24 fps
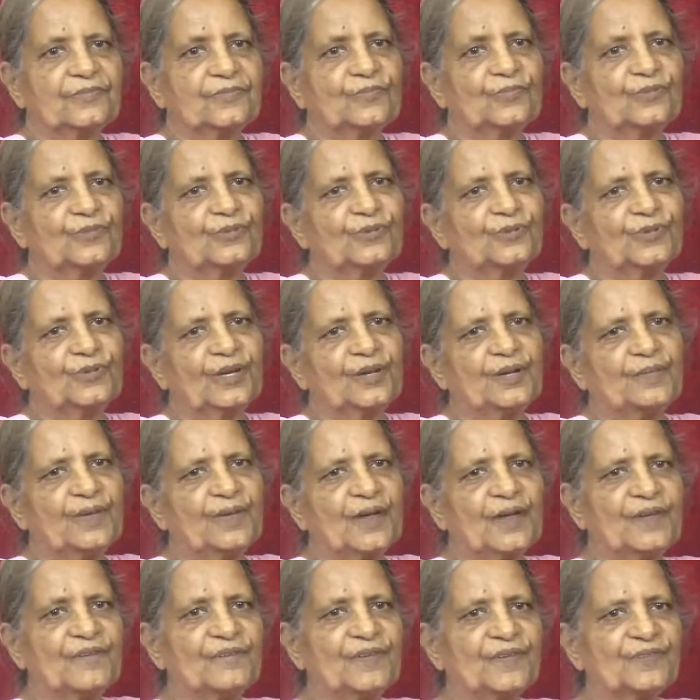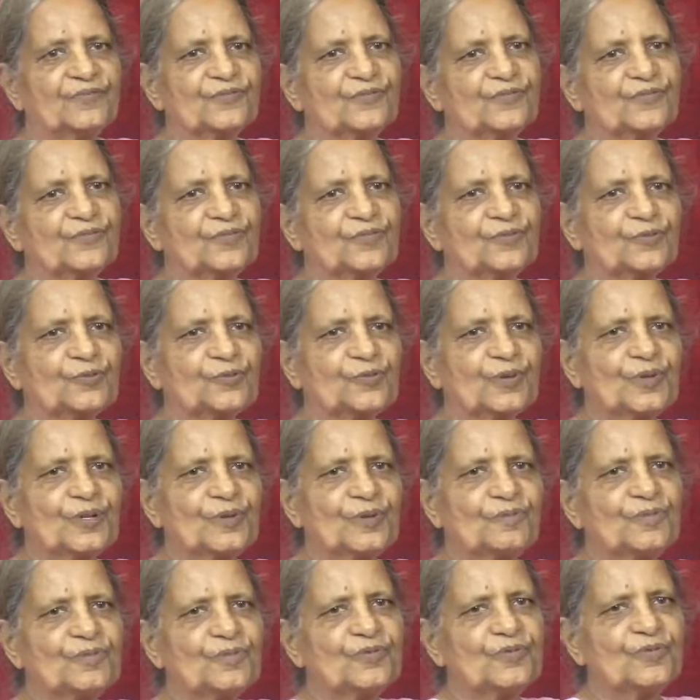oh, I'm having so many
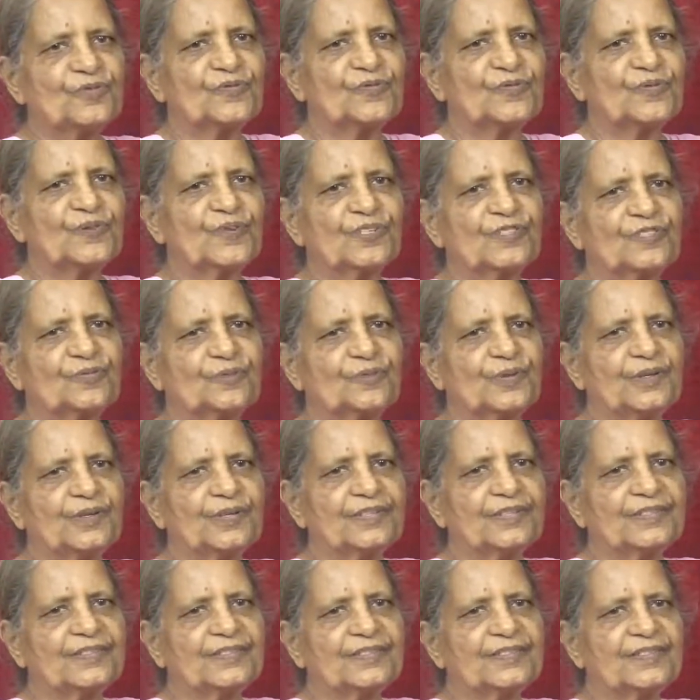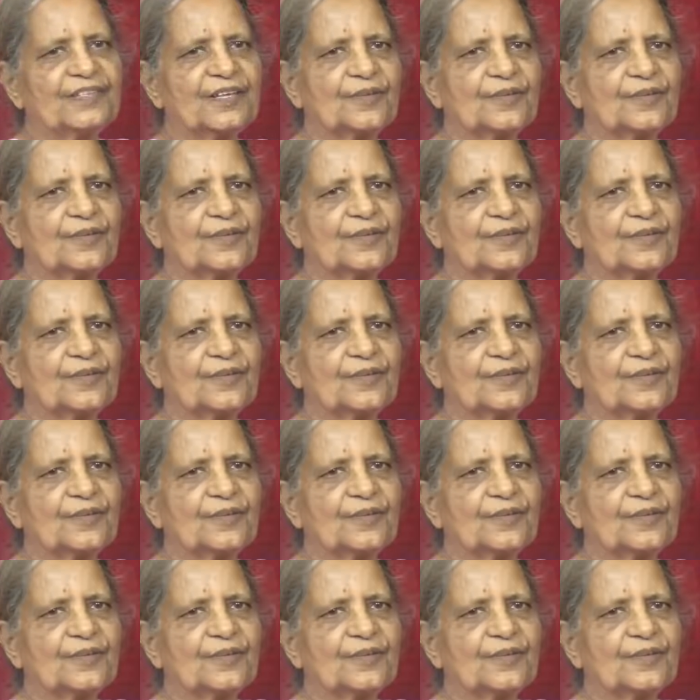beautiful experiences,